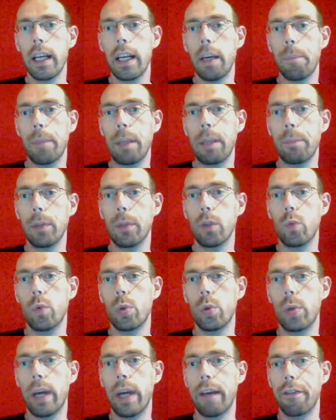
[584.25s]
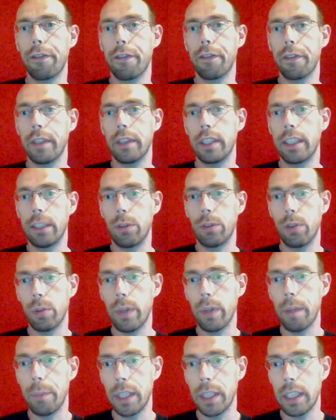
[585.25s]
People who have CO2
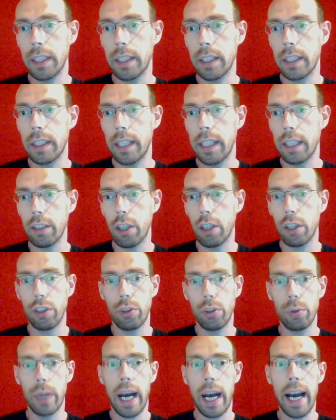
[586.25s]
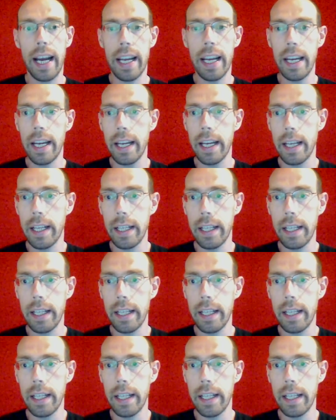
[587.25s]
emissions that are too high